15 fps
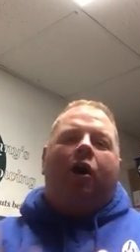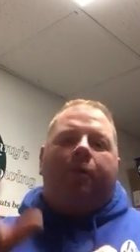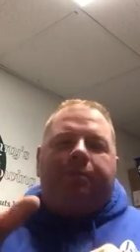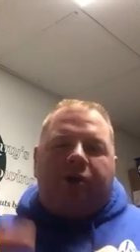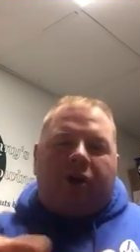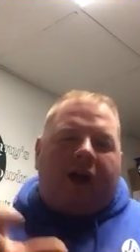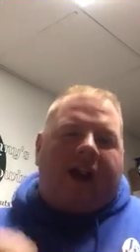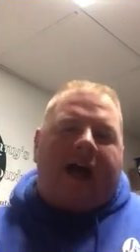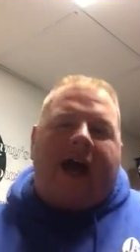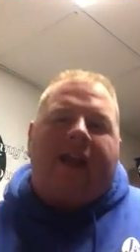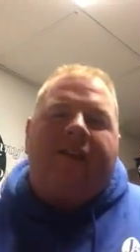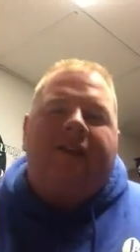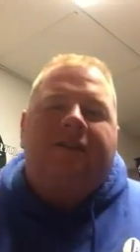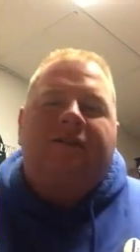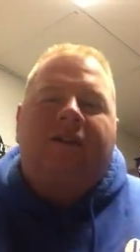Hope you got out
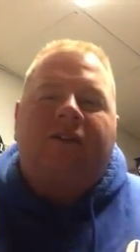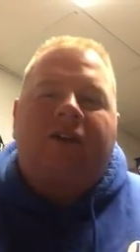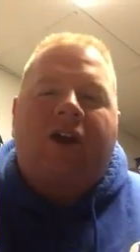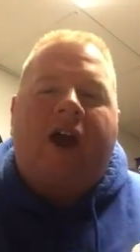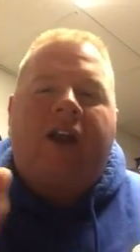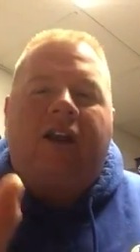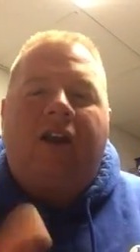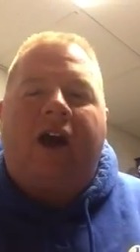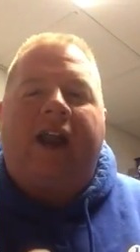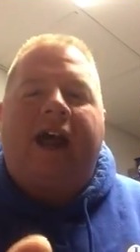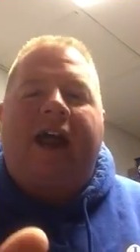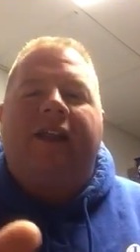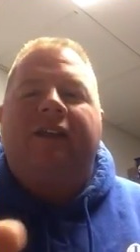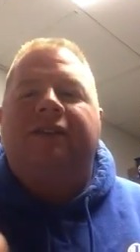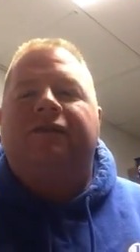of this, got a lot
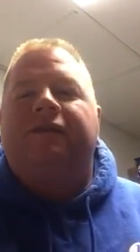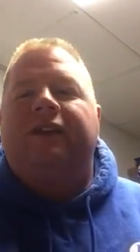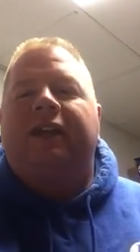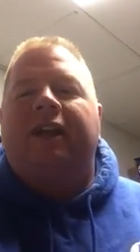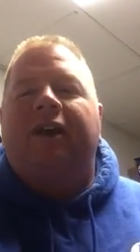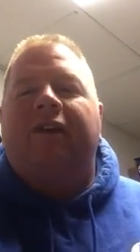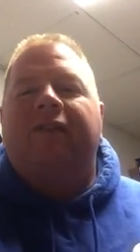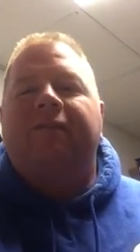out of this video.